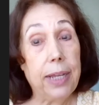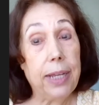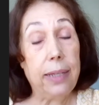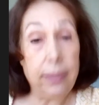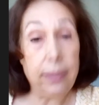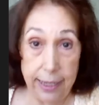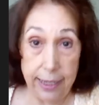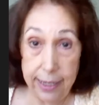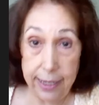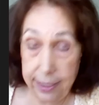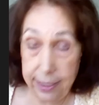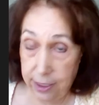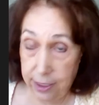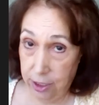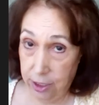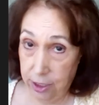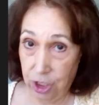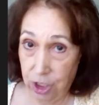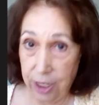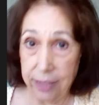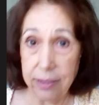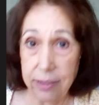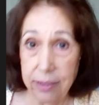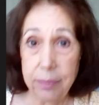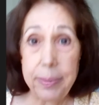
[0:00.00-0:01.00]
ladies and
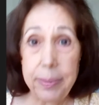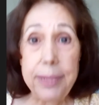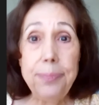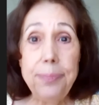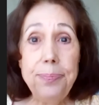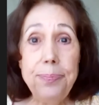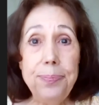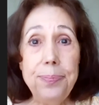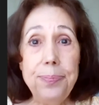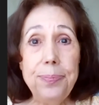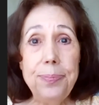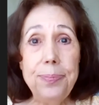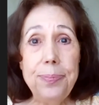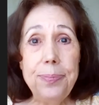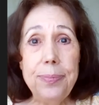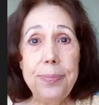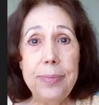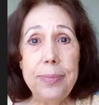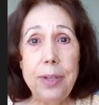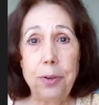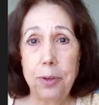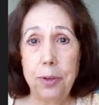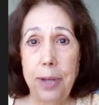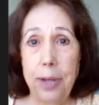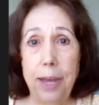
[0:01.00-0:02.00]
gentlemen,
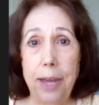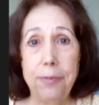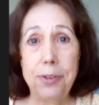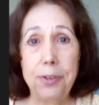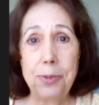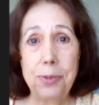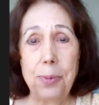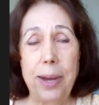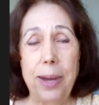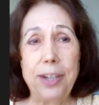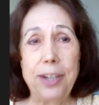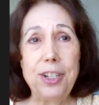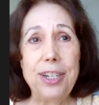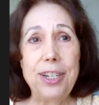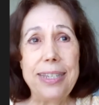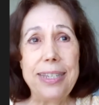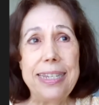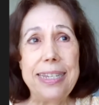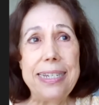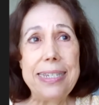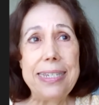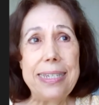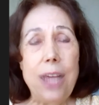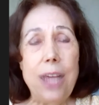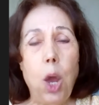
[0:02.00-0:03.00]
whoever's watching
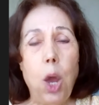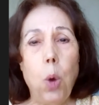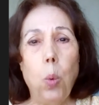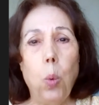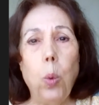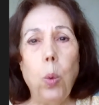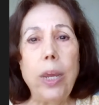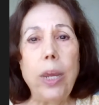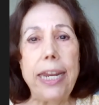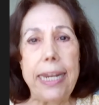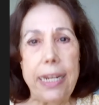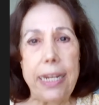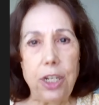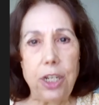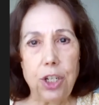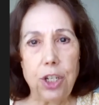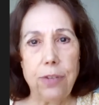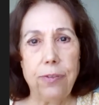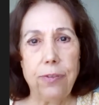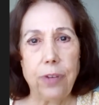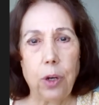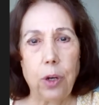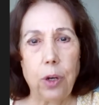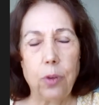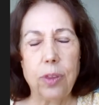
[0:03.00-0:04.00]
this, we need to
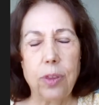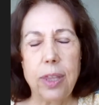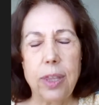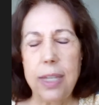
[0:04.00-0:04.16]
vote.